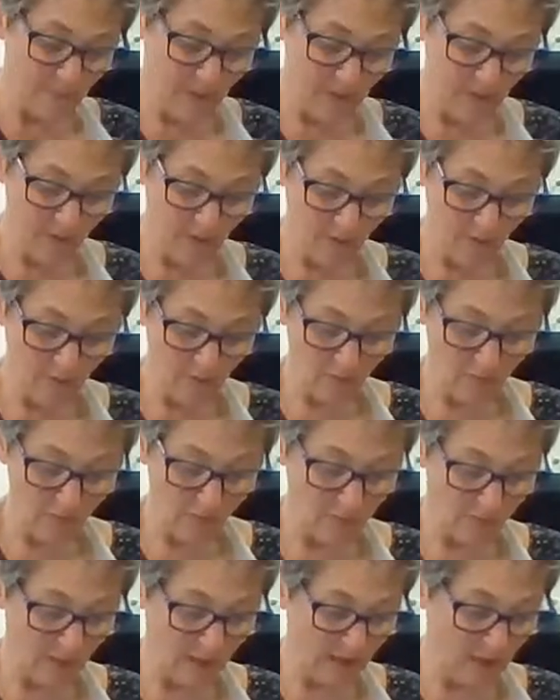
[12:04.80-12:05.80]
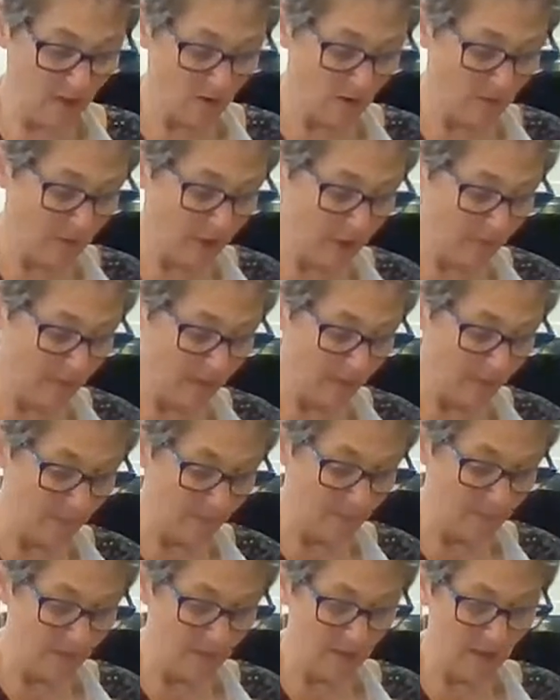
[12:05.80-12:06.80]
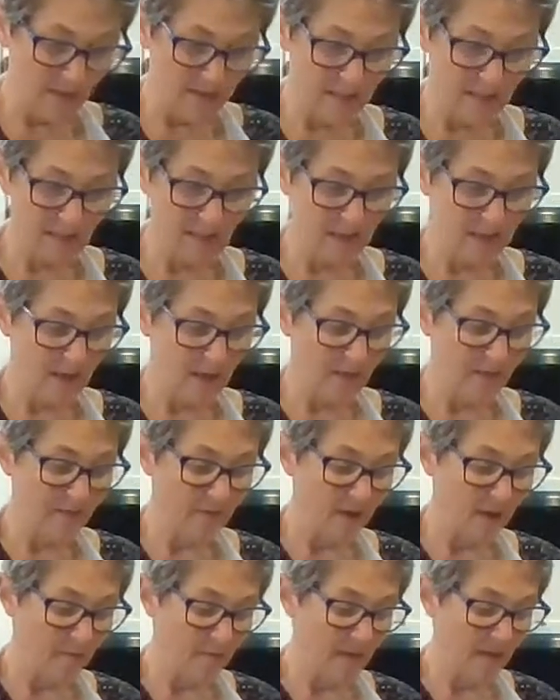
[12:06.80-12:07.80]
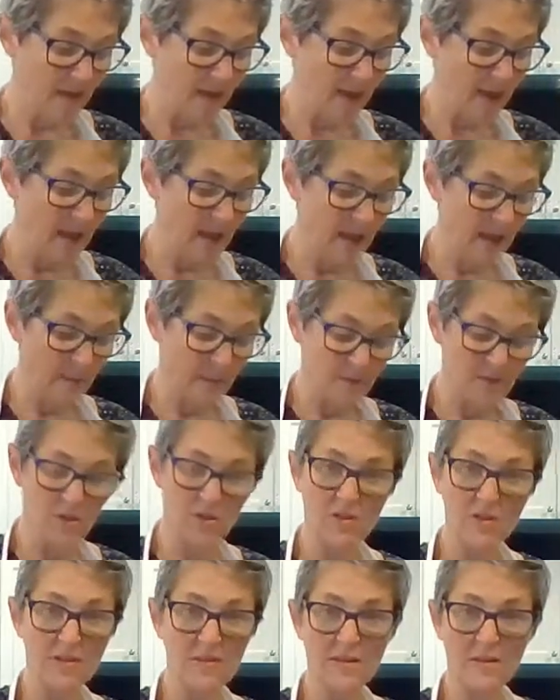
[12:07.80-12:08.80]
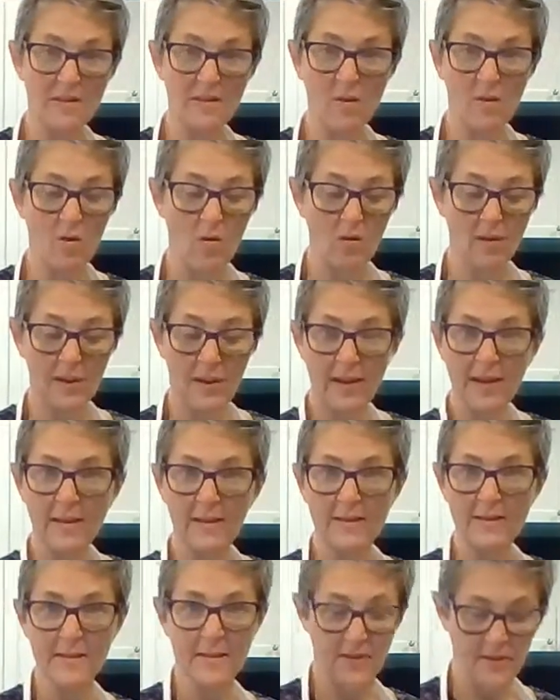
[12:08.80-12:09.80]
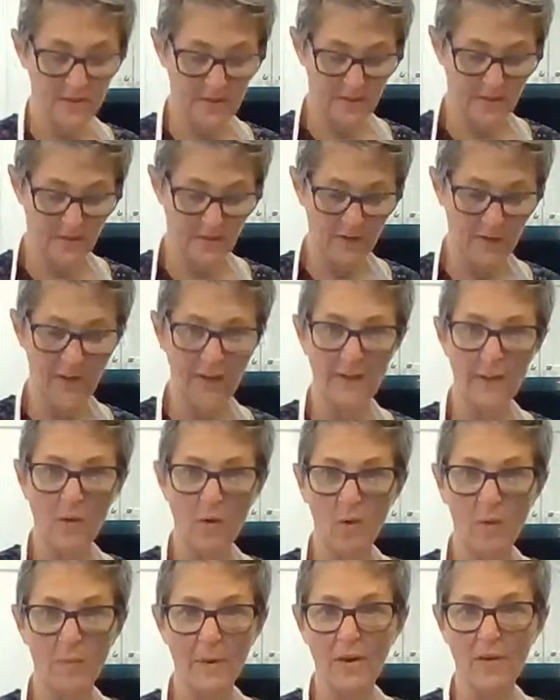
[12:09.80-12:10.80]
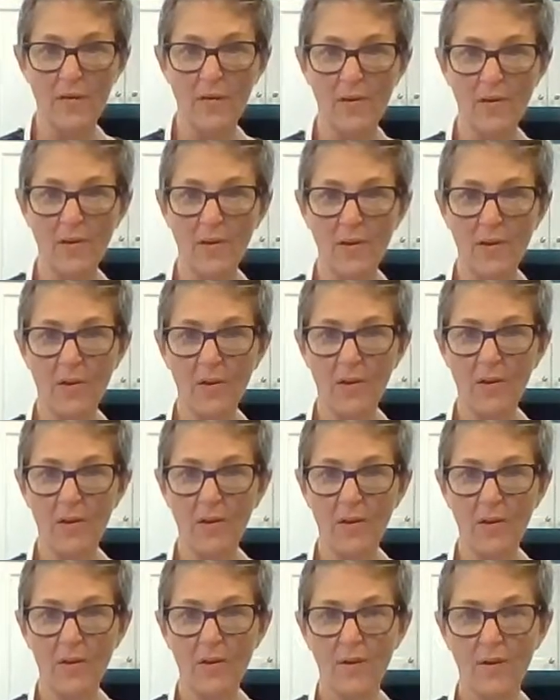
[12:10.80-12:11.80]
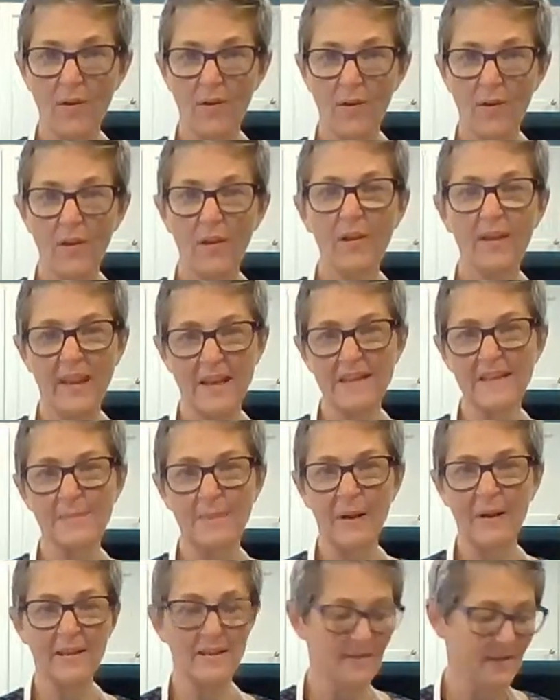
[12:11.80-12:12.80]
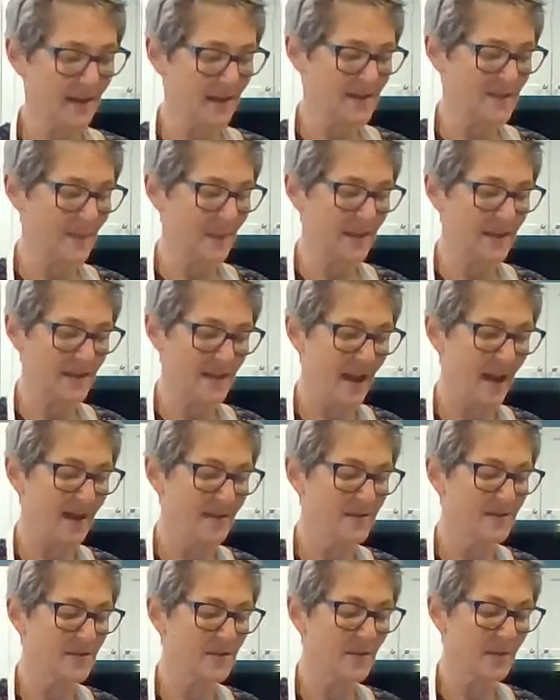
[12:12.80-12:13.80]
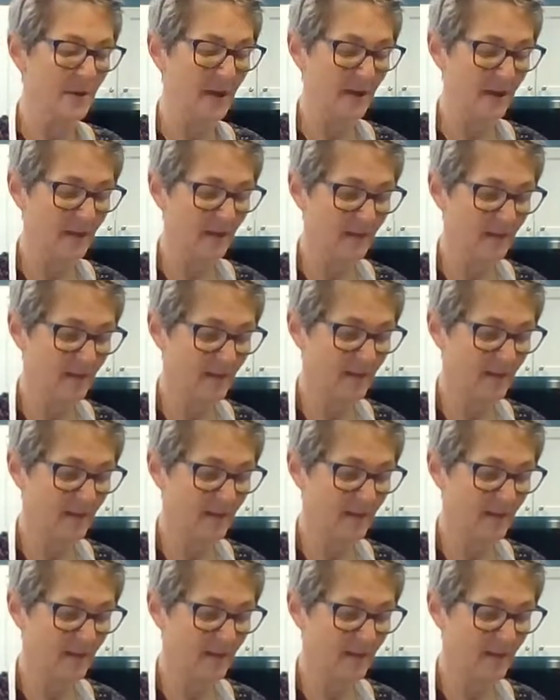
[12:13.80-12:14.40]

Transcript: been known, like, you'll come up and take the cover off the cake, and there's just the whole cake is there except for like the whole middle. That's my dad's doing.